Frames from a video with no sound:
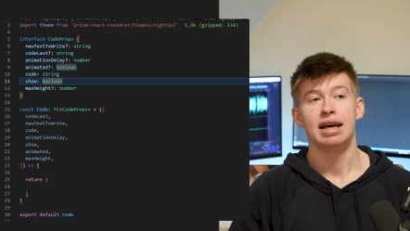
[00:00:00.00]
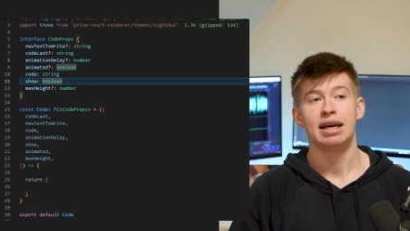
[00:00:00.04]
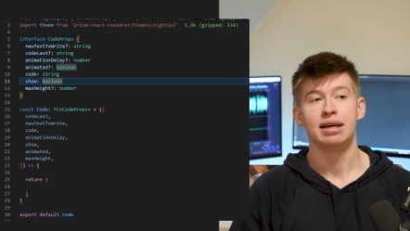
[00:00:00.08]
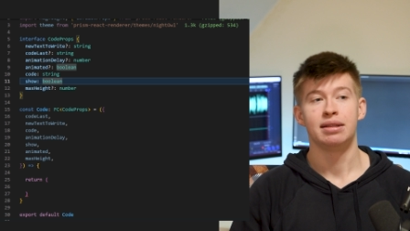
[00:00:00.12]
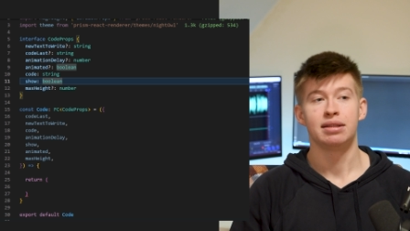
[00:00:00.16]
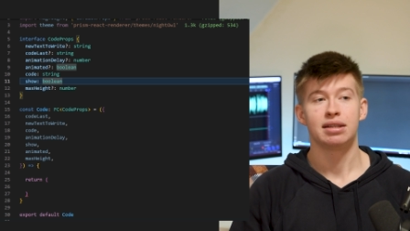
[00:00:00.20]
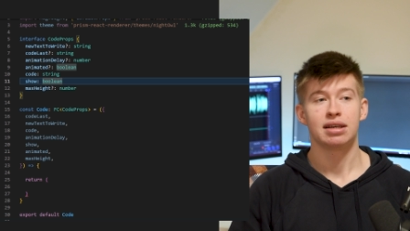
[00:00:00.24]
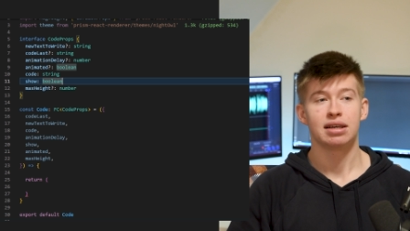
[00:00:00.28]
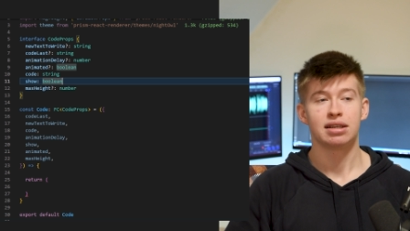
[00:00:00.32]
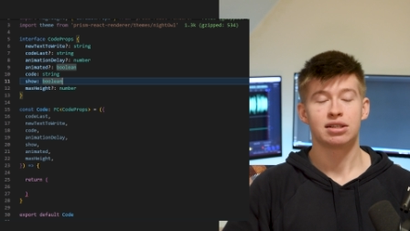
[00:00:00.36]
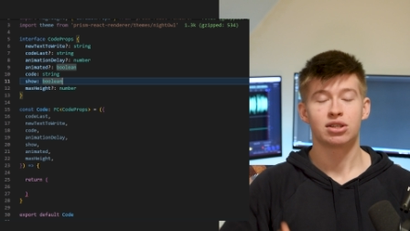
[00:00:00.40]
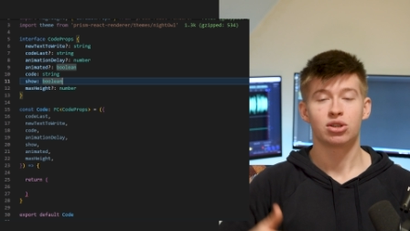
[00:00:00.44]

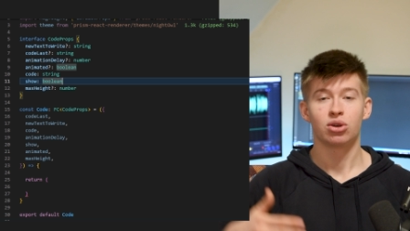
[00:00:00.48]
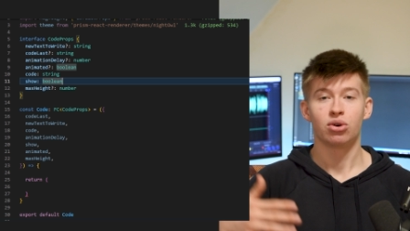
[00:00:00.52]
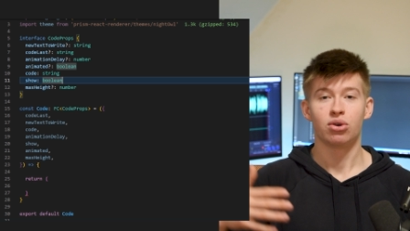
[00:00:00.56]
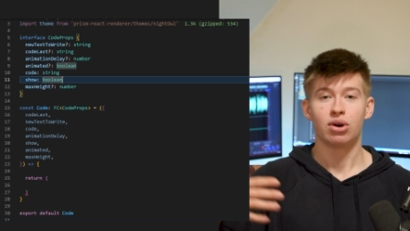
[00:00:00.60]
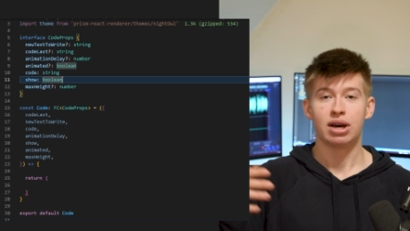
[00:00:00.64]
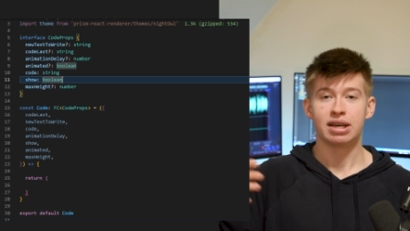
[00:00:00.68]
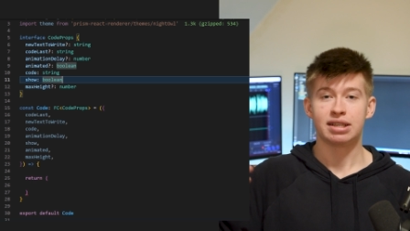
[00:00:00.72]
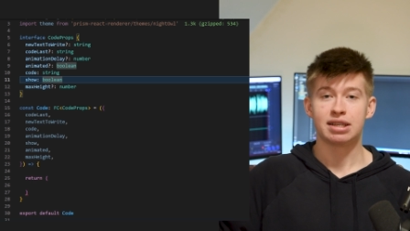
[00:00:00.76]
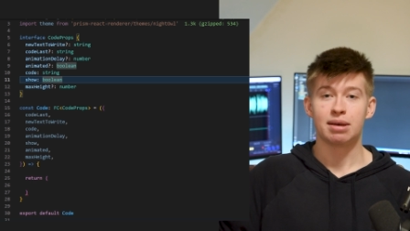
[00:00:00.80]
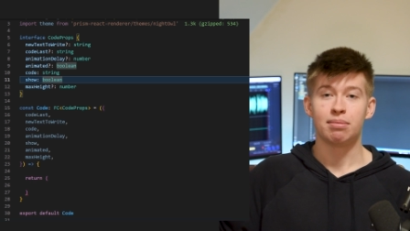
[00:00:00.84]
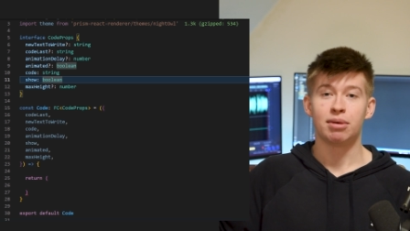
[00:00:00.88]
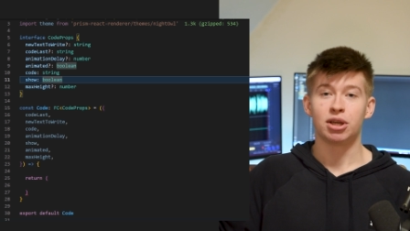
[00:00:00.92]
And so,
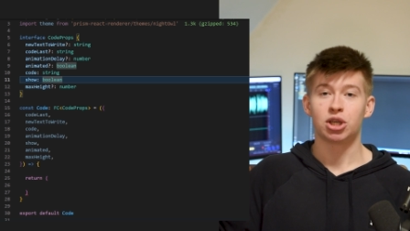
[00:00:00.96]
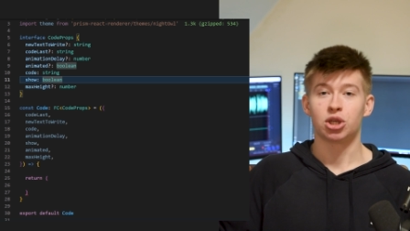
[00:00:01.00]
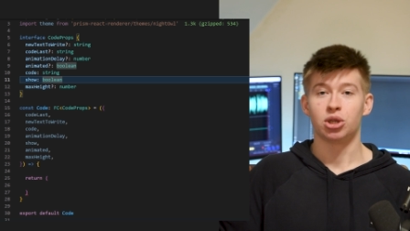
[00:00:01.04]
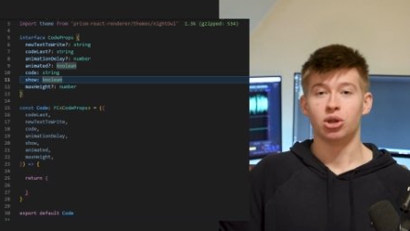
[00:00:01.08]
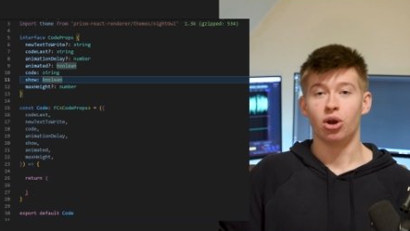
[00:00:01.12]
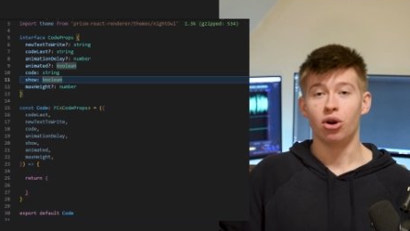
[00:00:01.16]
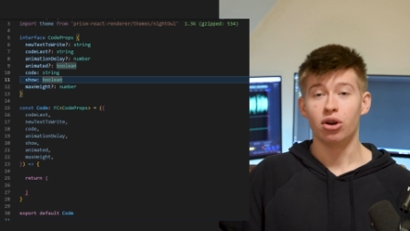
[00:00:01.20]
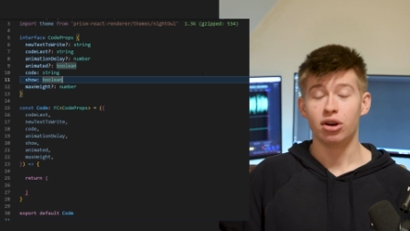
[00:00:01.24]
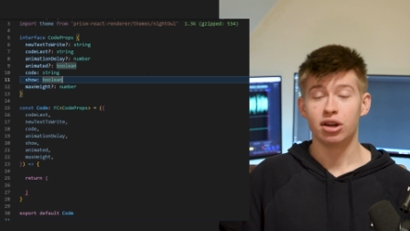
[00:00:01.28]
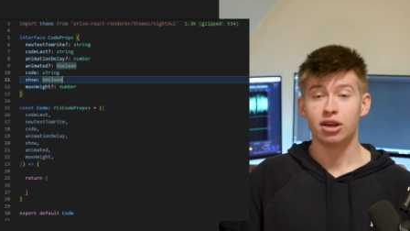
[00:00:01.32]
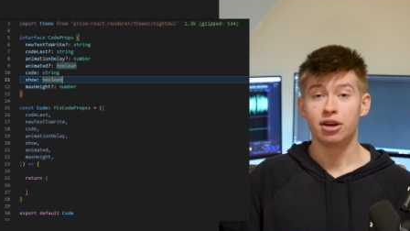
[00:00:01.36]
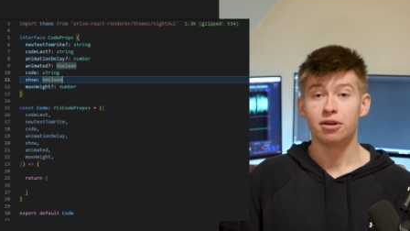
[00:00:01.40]
as I
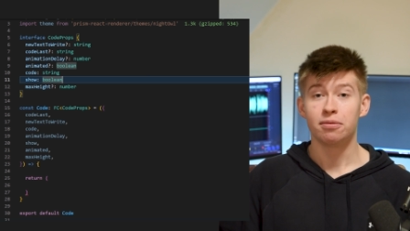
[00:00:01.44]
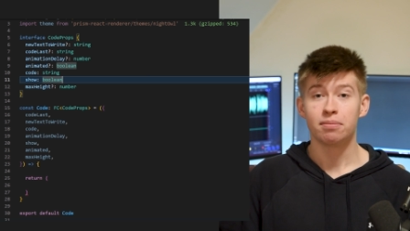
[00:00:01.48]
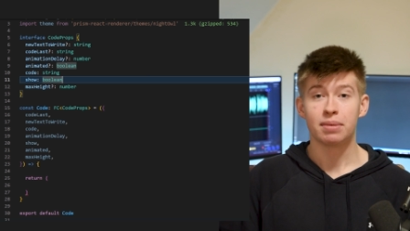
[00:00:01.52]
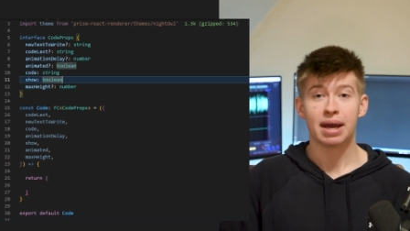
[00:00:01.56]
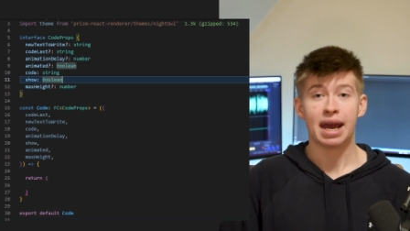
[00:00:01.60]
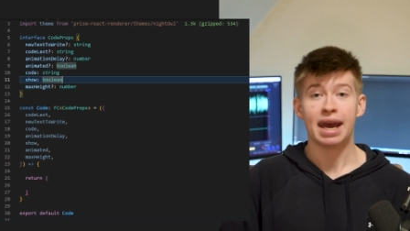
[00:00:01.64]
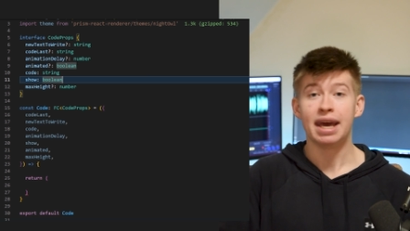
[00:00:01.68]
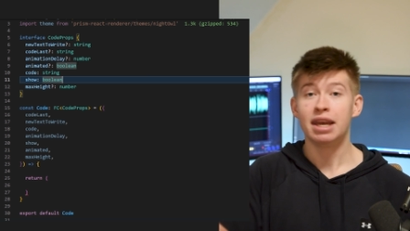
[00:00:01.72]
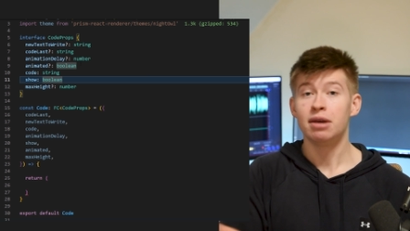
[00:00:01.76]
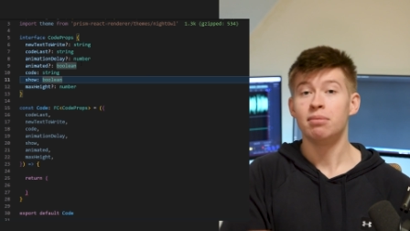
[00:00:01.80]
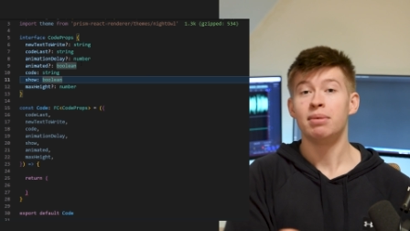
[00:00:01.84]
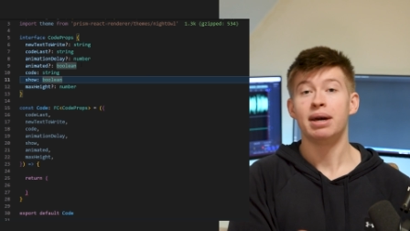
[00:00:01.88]
mentioned earlier,
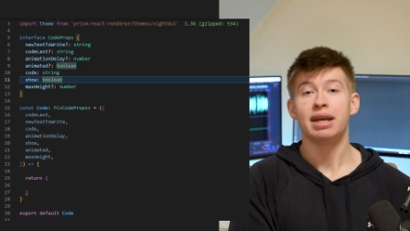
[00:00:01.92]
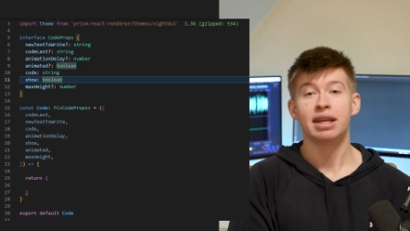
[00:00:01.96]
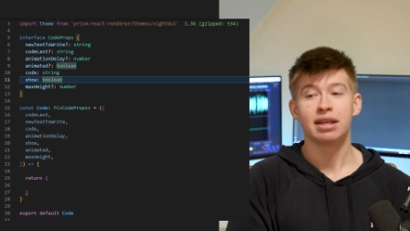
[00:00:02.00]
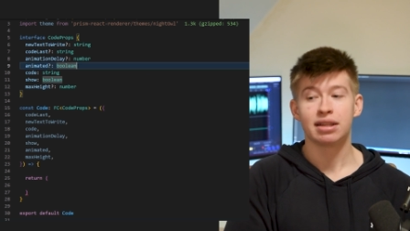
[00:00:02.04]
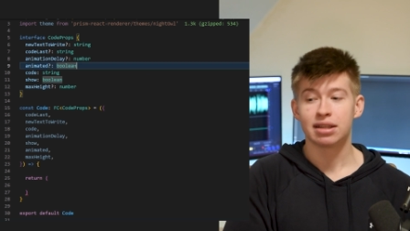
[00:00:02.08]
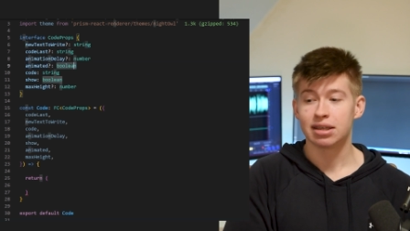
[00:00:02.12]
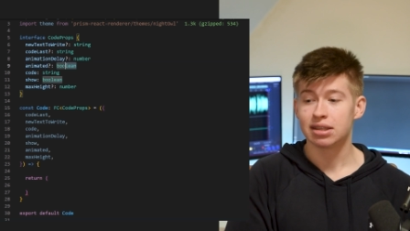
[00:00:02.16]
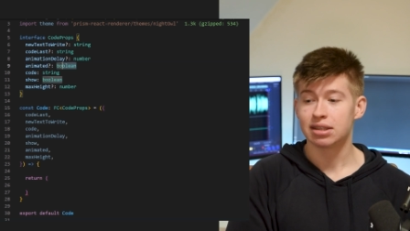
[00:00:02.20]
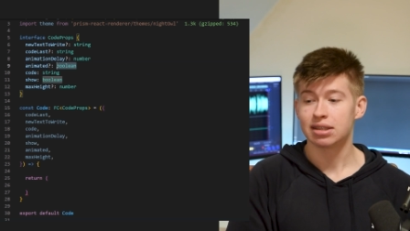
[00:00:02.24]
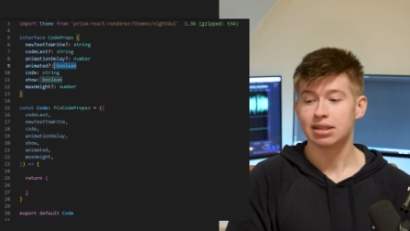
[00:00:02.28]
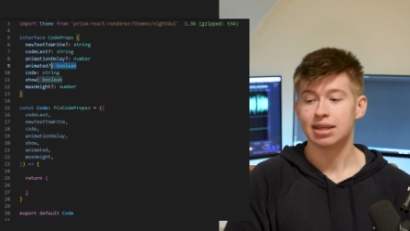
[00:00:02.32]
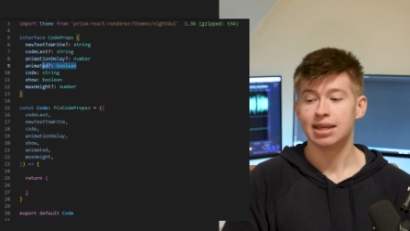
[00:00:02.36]

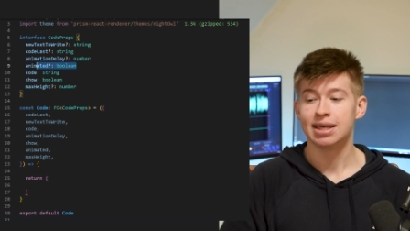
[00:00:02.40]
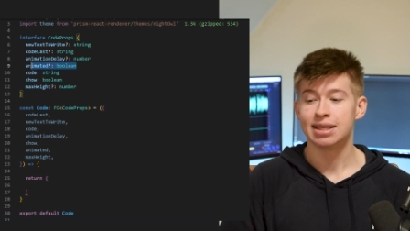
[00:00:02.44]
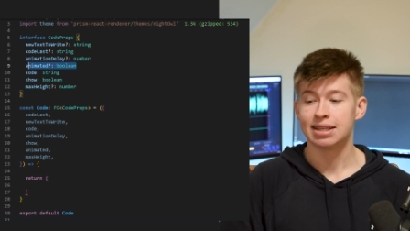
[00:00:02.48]
animating this